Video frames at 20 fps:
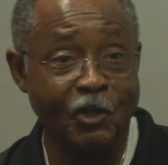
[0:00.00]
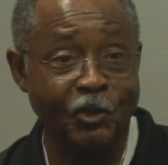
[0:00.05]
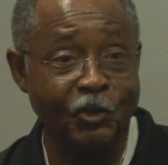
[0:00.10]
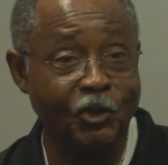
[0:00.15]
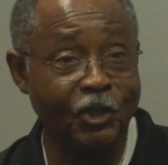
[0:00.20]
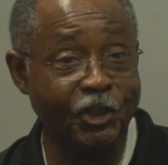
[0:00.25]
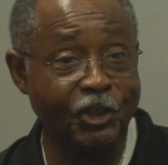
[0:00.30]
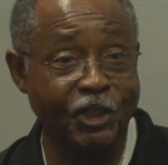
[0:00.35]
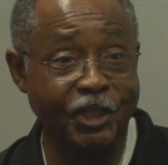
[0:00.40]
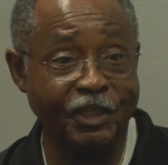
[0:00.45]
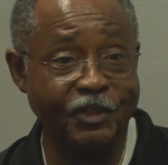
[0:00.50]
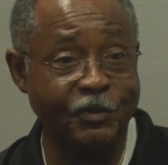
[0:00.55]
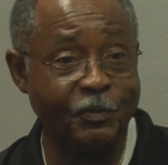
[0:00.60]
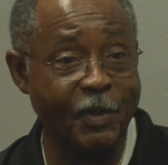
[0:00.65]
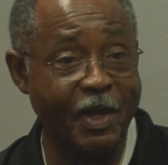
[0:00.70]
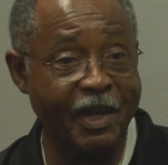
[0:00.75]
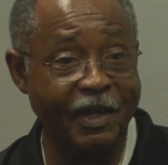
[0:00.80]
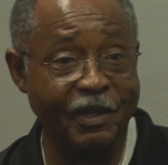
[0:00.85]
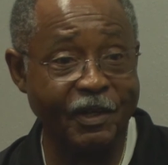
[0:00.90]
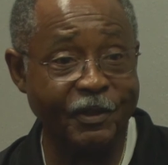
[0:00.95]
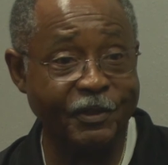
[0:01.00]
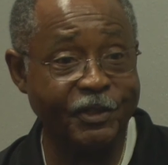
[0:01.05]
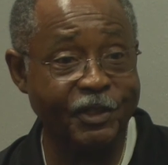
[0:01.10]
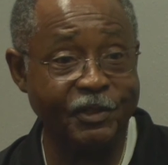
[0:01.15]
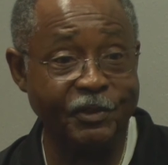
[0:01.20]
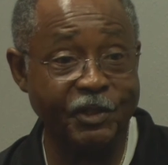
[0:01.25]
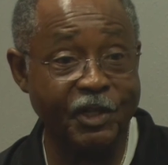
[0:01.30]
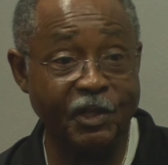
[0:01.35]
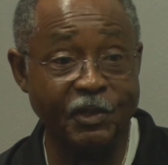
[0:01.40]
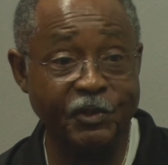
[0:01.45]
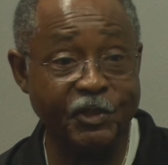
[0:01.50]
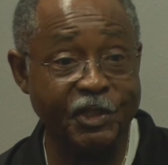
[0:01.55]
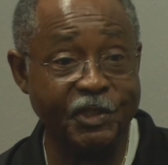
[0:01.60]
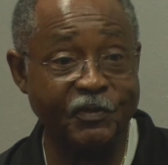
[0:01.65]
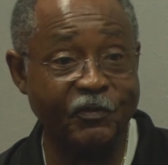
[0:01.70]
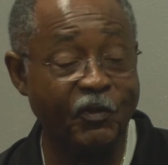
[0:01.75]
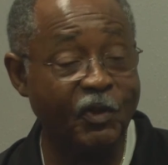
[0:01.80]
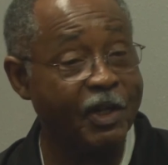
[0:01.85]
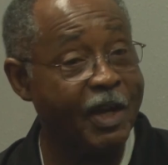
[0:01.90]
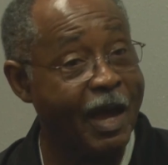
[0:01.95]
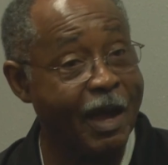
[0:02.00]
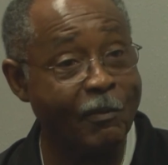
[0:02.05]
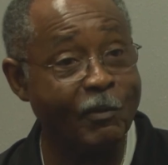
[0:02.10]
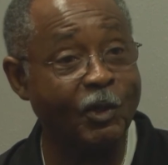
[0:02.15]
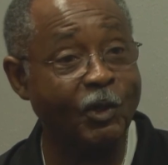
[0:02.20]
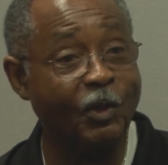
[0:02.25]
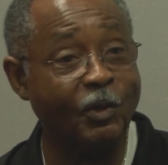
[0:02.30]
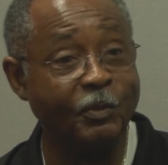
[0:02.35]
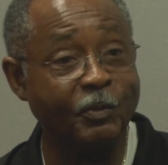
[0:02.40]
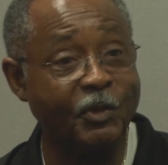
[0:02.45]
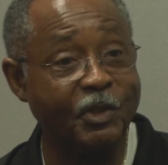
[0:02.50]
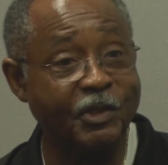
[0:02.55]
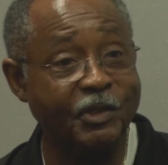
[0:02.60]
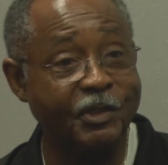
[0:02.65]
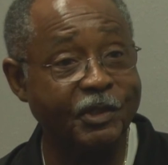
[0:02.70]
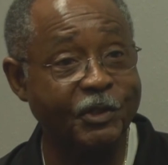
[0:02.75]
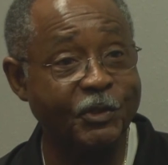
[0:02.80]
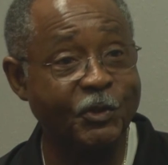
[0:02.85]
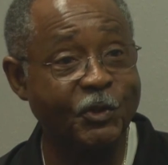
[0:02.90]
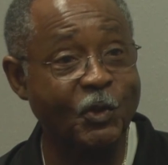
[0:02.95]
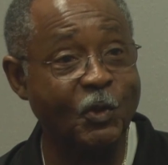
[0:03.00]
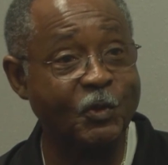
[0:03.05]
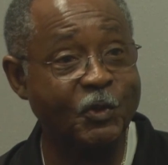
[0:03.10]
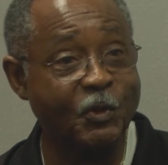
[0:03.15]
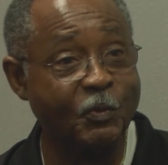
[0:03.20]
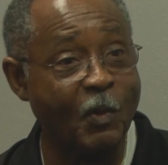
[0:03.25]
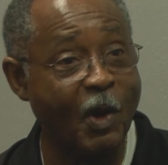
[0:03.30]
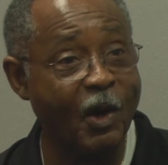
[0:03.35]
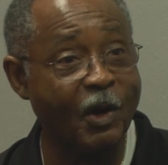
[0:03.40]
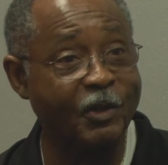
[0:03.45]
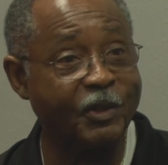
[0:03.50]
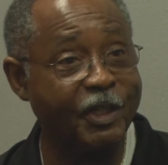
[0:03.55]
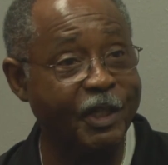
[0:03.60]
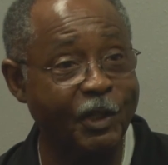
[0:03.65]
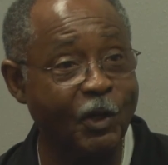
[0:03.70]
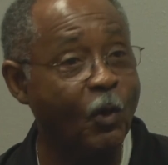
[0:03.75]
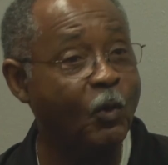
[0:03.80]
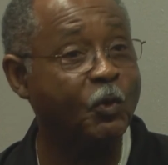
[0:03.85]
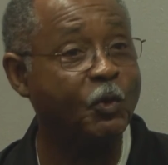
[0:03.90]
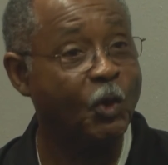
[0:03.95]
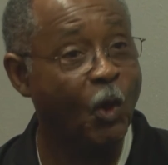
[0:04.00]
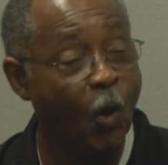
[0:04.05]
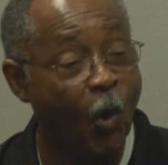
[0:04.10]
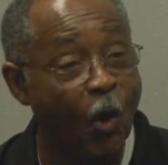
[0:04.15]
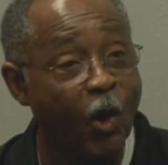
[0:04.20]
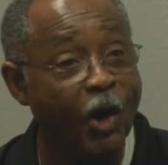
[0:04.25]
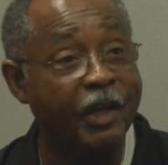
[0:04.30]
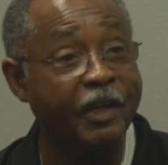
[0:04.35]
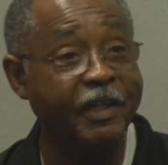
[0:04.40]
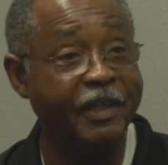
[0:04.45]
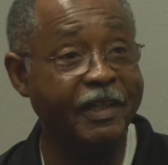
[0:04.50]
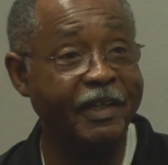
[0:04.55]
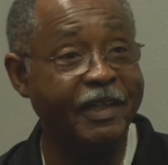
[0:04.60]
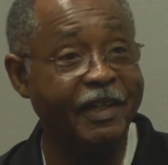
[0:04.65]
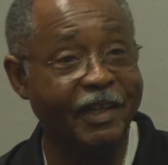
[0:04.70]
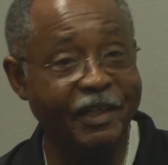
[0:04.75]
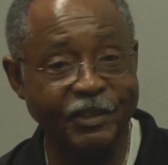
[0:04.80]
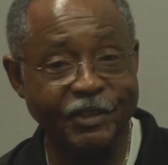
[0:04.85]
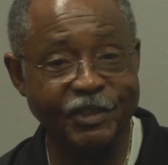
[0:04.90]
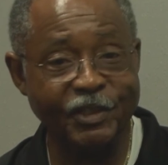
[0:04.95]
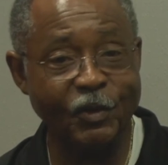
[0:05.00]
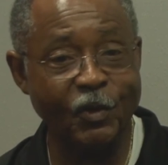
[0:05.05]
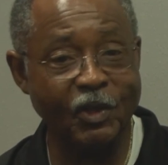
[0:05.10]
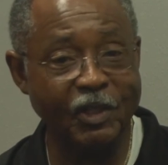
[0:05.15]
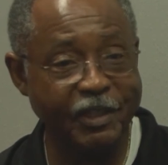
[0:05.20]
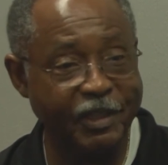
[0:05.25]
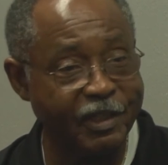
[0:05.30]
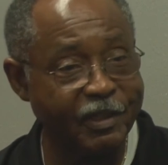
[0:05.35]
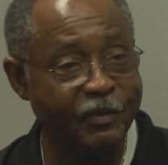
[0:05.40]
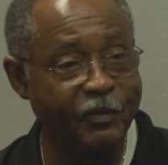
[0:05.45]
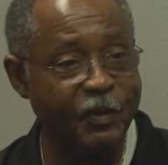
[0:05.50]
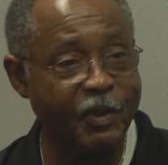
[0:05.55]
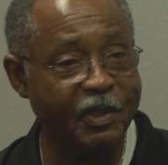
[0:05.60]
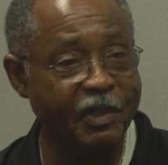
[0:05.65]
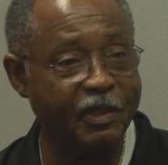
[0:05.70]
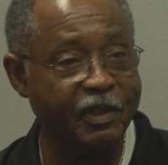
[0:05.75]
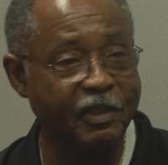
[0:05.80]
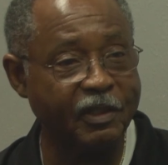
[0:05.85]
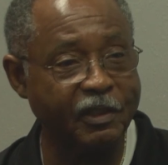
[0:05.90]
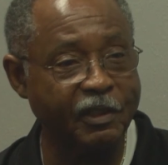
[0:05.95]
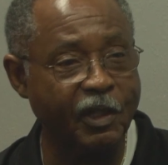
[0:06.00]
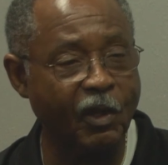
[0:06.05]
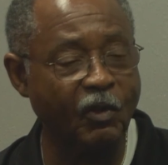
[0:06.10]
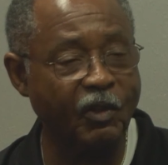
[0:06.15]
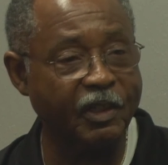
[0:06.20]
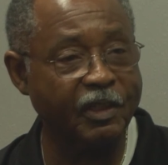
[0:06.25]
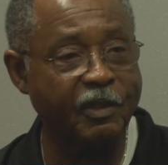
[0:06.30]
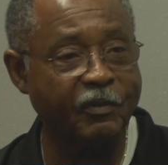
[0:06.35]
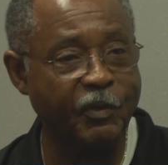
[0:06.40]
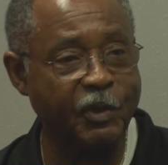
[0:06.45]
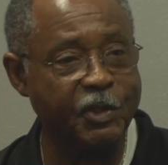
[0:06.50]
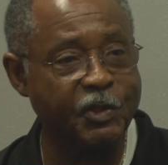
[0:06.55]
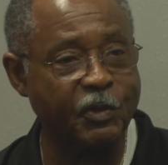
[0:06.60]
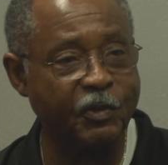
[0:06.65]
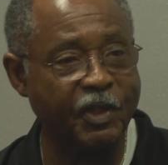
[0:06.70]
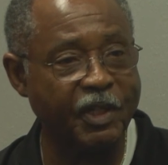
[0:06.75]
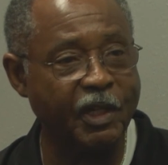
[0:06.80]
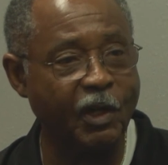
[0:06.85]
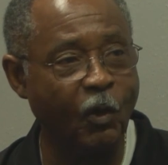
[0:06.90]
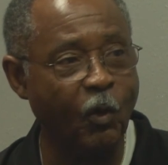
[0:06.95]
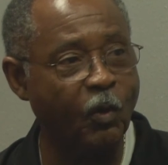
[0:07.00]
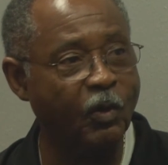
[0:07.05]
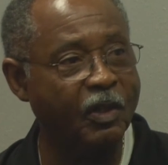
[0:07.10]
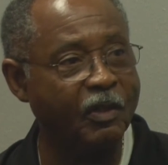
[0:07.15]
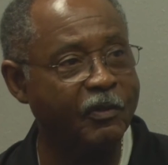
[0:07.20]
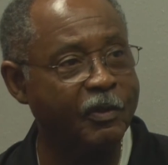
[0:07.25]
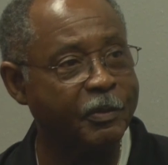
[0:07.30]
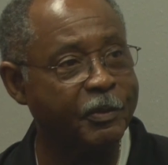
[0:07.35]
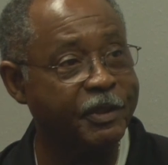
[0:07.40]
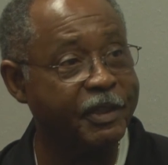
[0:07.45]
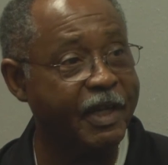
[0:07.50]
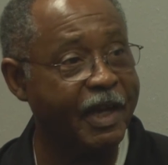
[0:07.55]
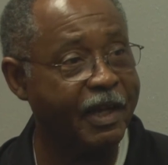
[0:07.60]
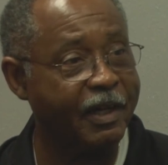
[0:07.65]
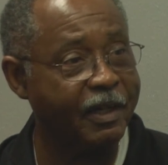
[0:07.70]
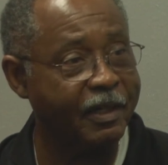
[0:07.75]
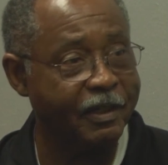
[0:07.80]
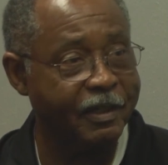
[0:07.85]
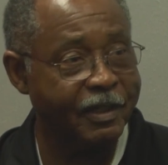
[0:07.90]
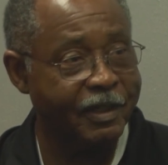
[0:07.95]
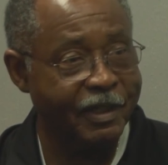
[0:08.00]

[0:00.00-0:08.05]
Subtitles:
the kids, man, they're just phenomenal. They're so smart. They don't know it until an adult individual get a hold of them and kind of